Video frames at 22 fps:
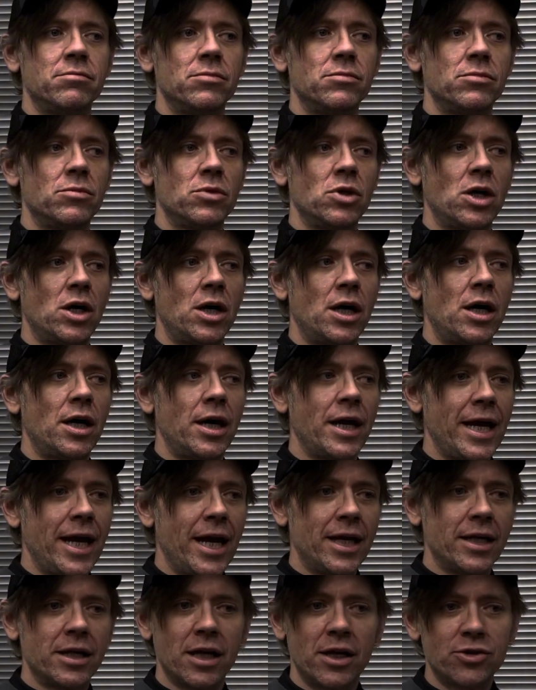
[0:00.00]

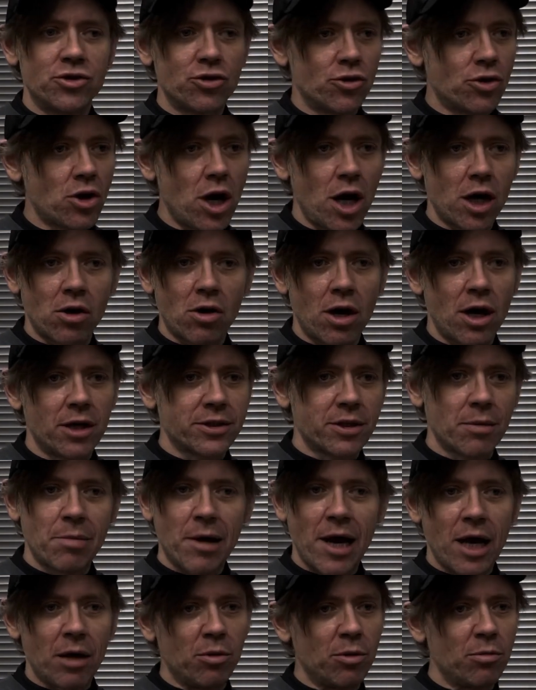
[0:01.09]
handguns are not
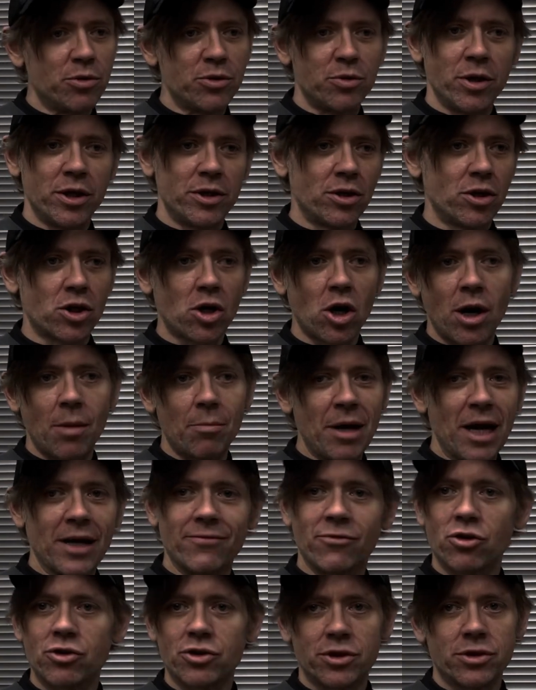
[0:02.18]
cross-compatible between their compact
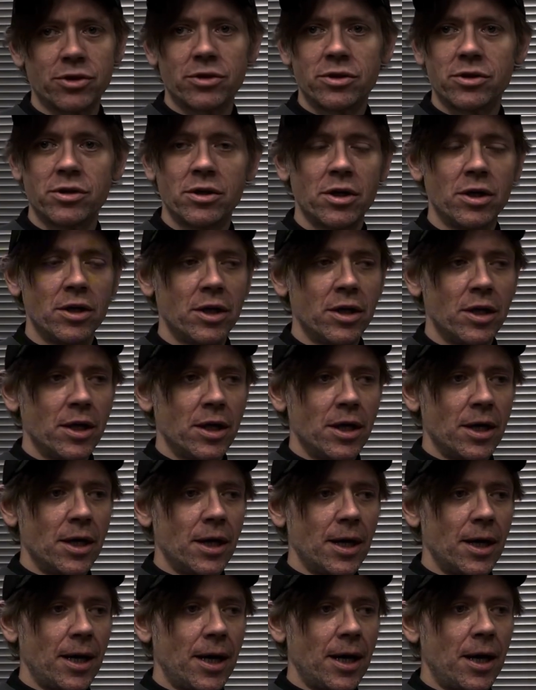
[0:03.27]
versions.
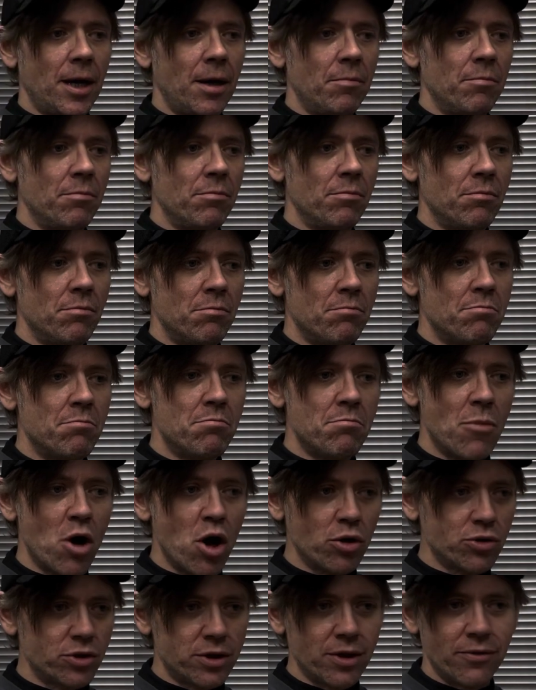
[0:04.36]

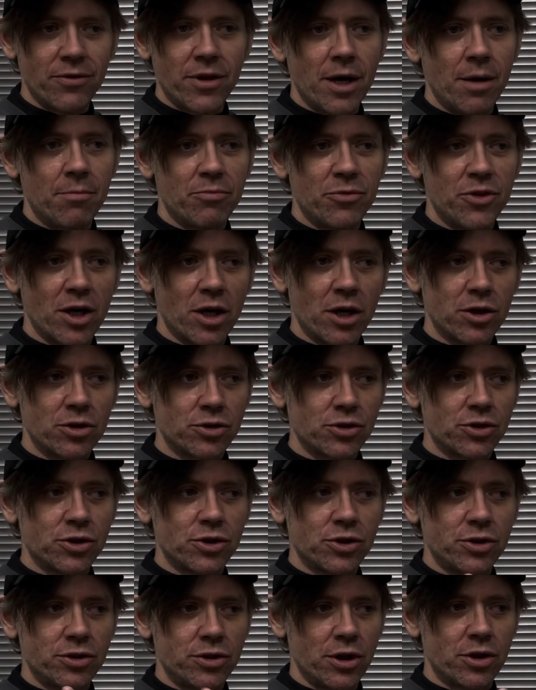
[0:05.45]
Most of them.
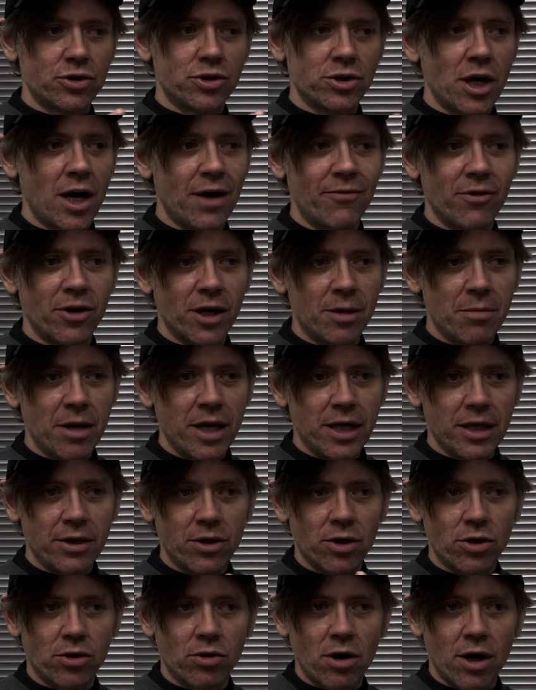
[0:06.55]
There's not very many that
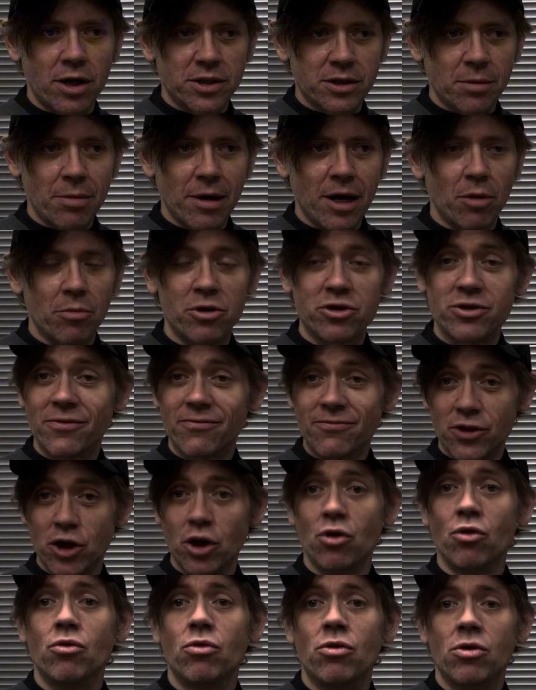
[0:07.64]
are cross-compatible. There's a few.